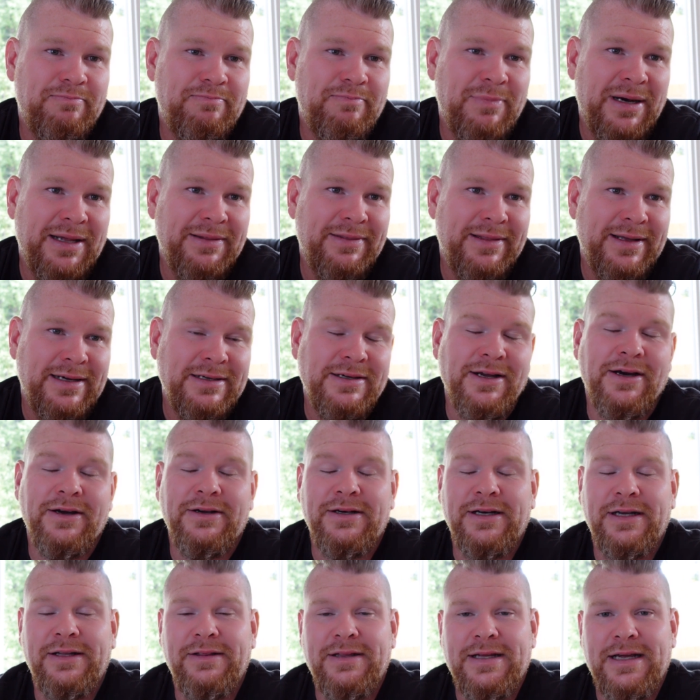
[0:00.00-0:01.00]
but they
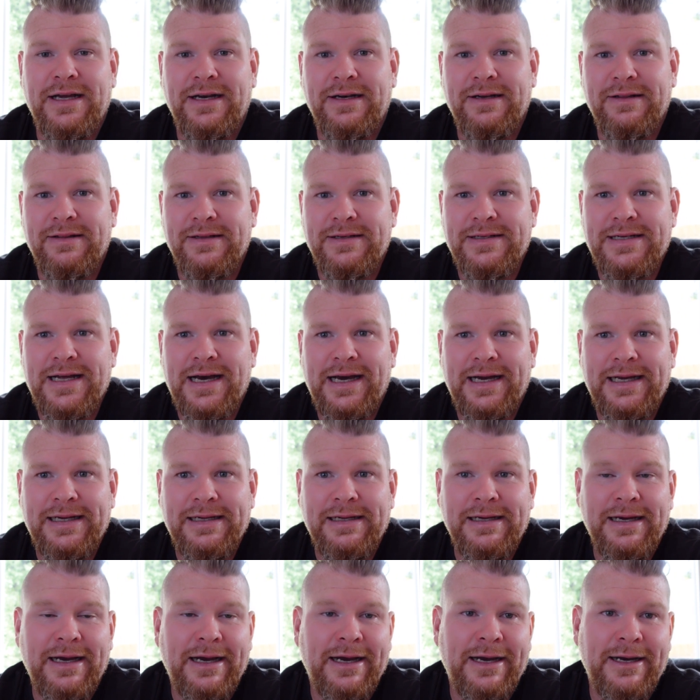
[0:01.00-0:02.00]
don't at the end of the
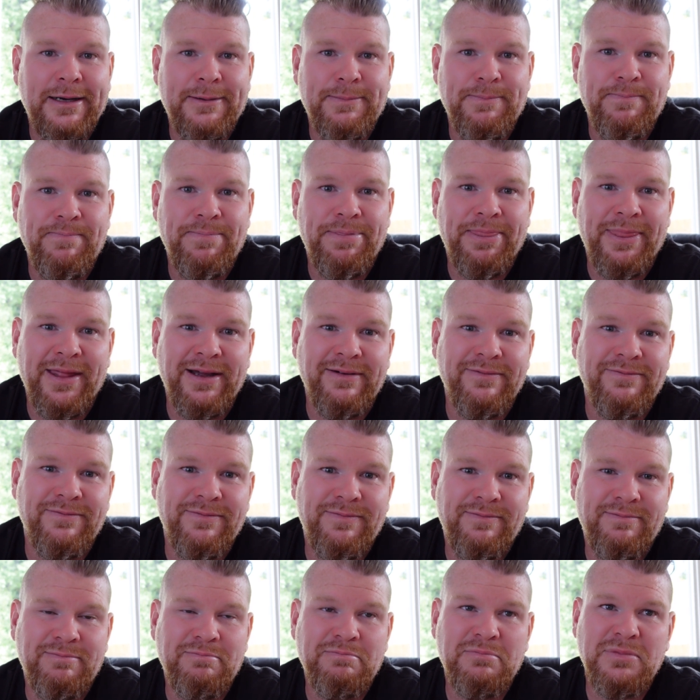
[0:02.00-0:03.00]
day.
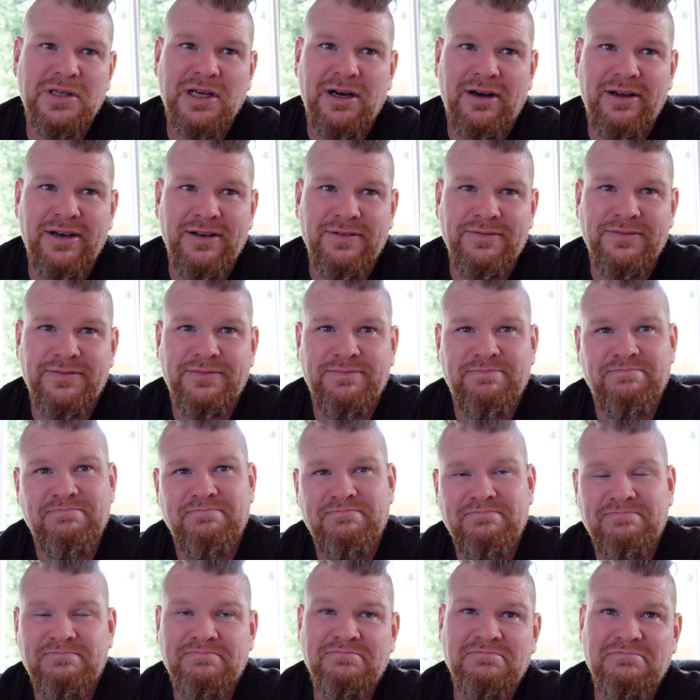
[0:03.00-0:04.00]
They've kind of
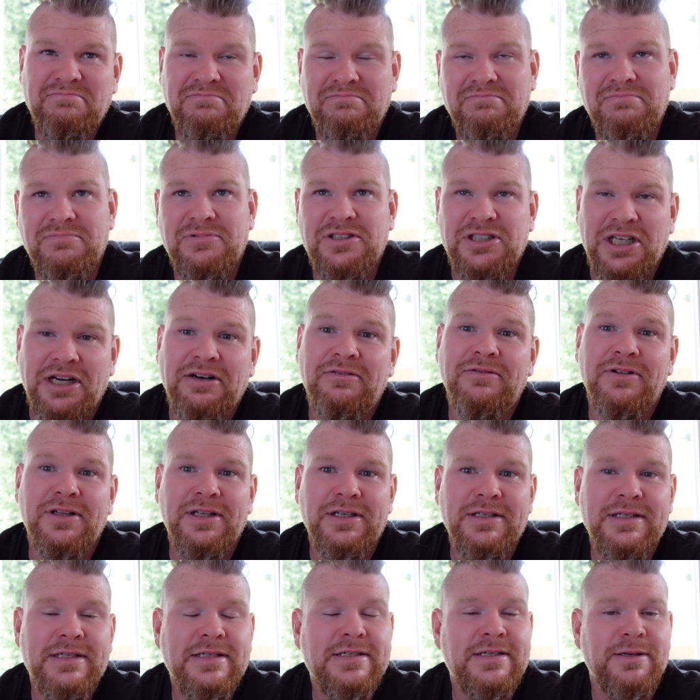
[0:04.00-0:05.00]

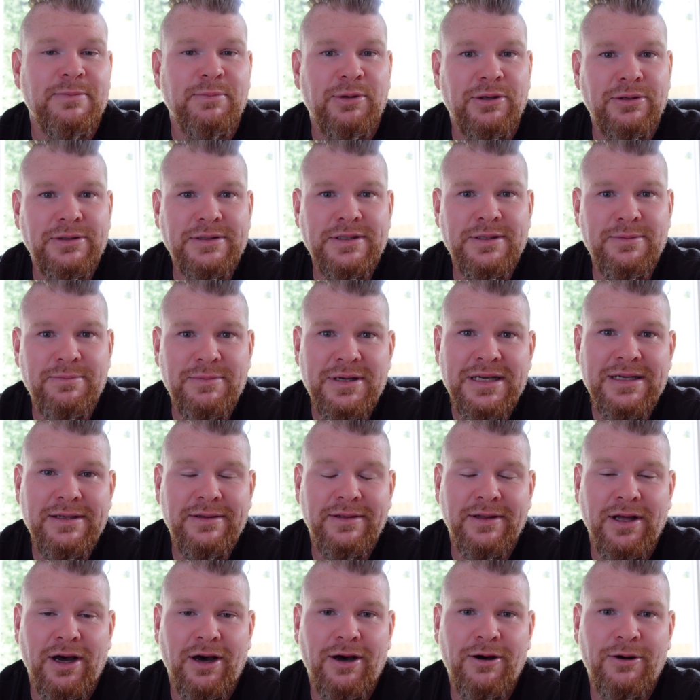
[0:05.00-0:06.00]
generally disappointed me
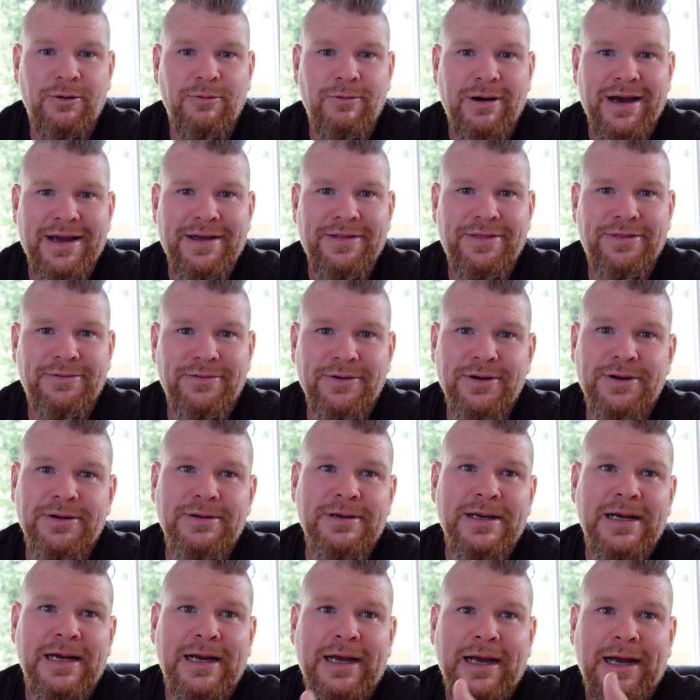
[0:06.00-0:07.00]
the whole way
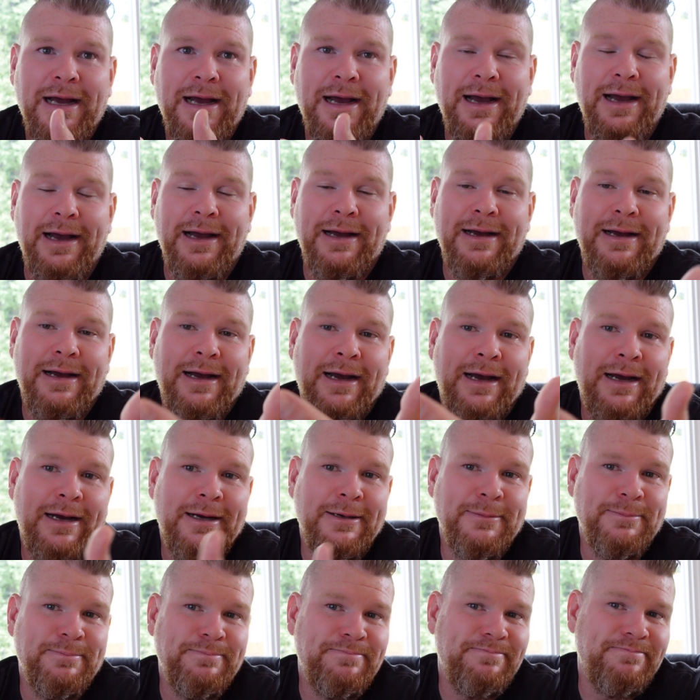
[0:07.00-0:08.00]
through.
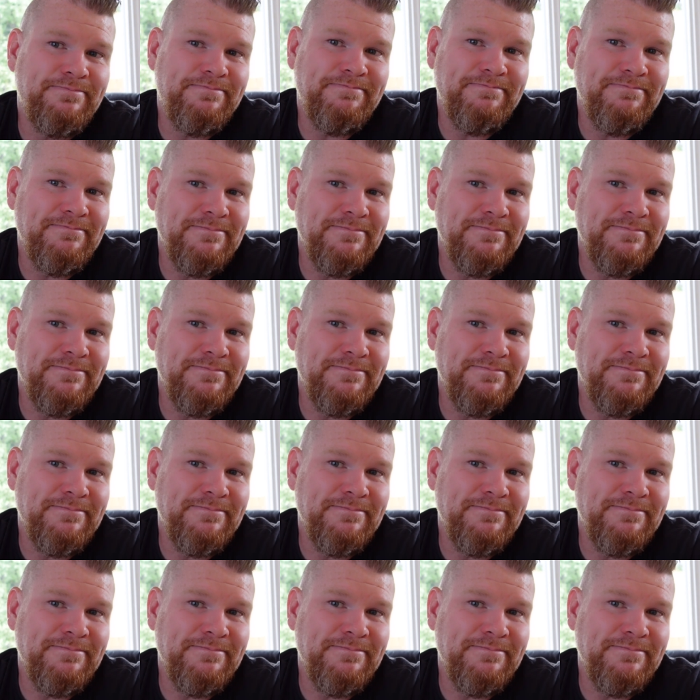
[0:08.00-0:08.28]
That's